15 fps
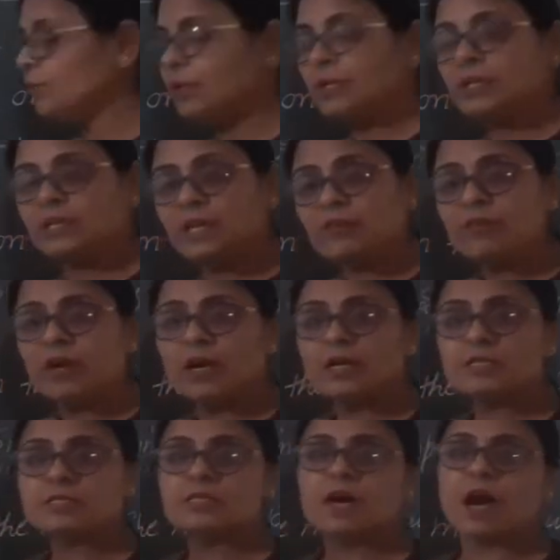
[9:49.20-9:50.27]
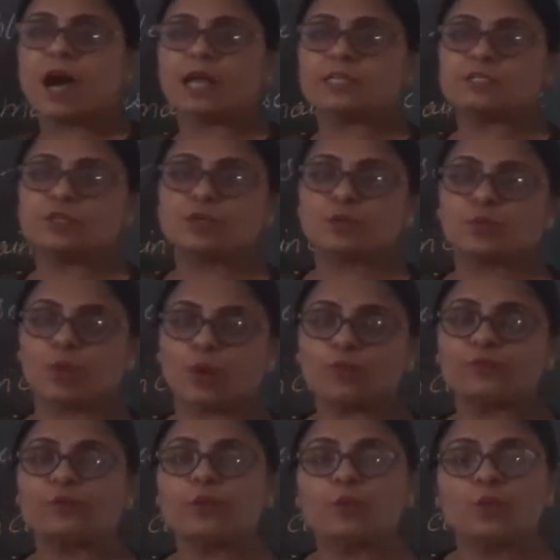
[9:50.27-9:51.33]
will give us the answer
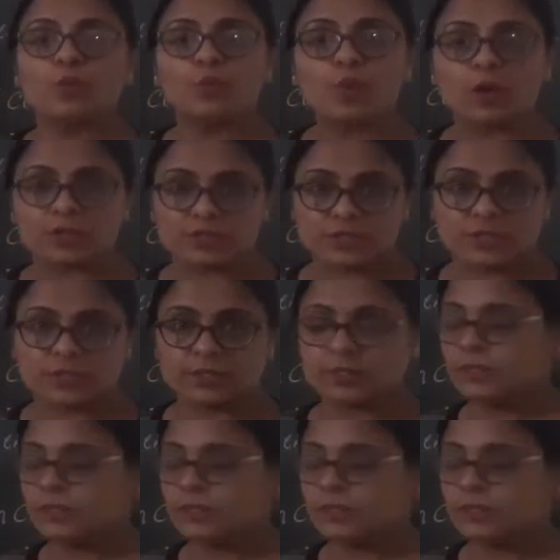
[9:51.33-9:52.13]
of what.